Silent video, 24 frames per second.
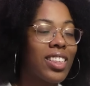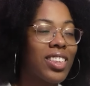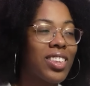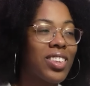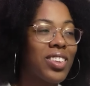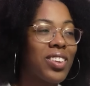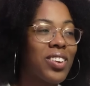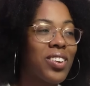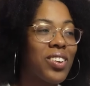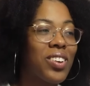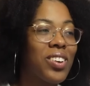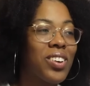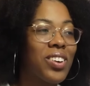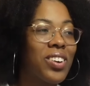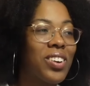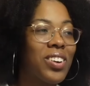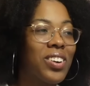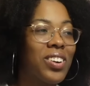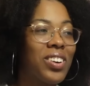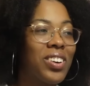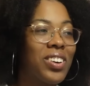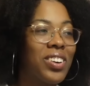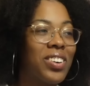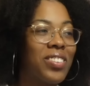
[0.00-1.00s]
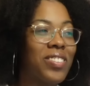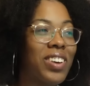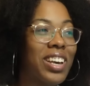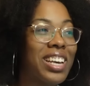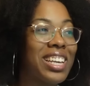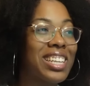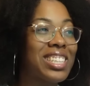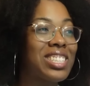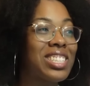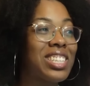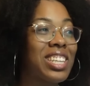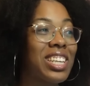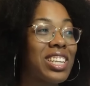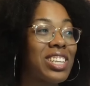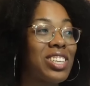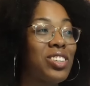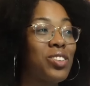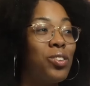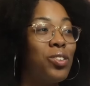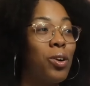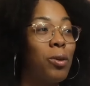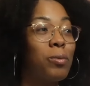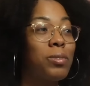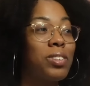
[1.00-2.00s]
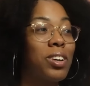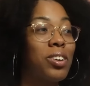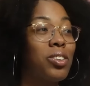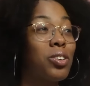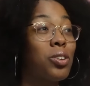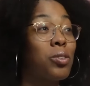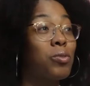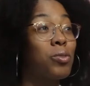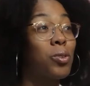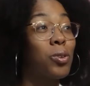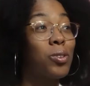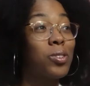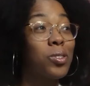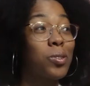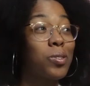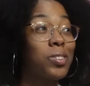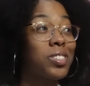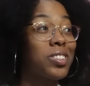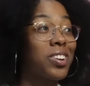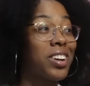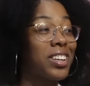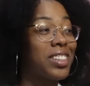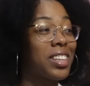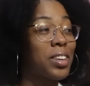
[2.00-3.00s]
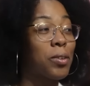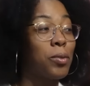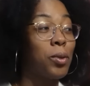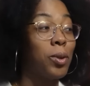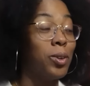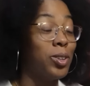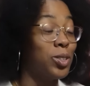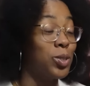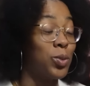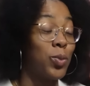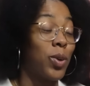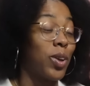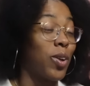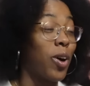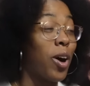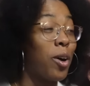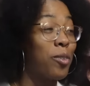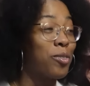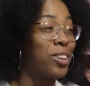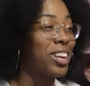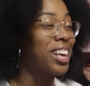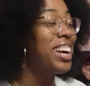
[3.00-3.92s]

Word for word: Yo, man, it's it, you know I'm telling you, if Gojo was here, I think he would have just went off.